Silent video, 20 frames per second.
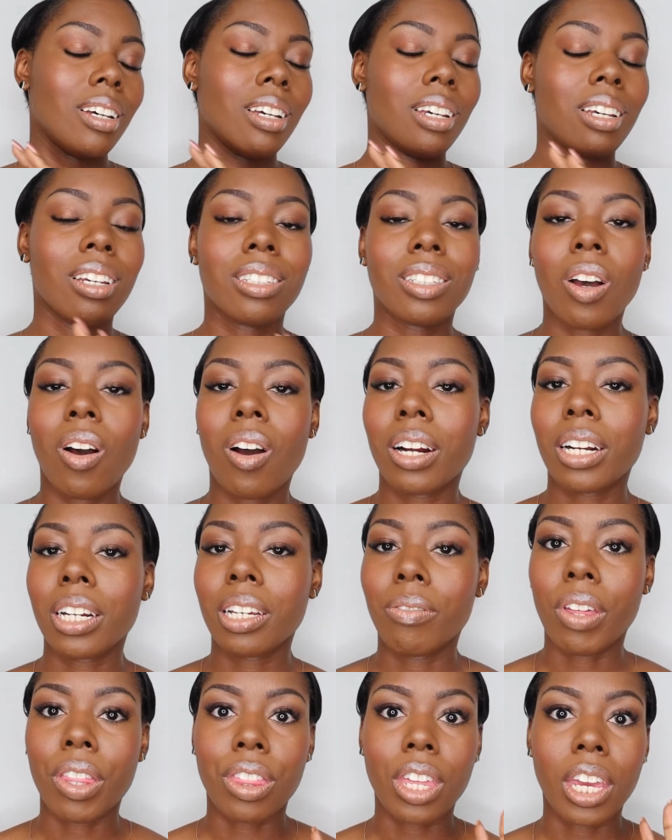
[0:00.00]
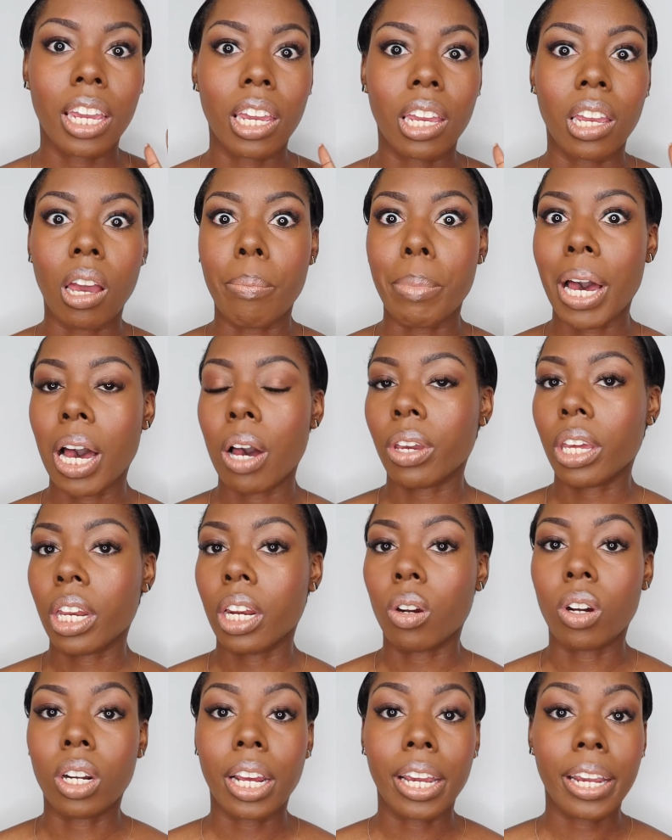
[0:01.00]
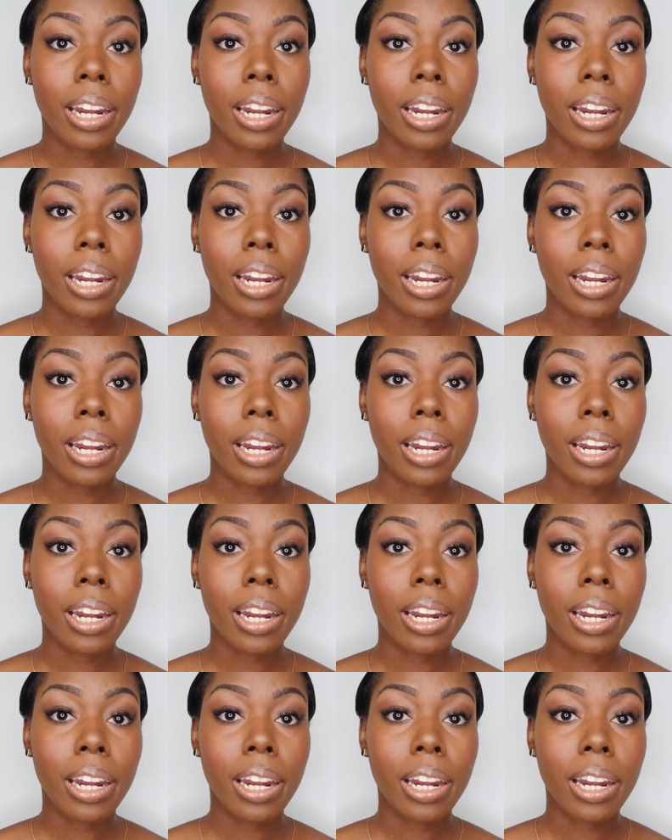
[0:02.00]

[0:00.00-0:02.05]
It's hard even thinking about getting on an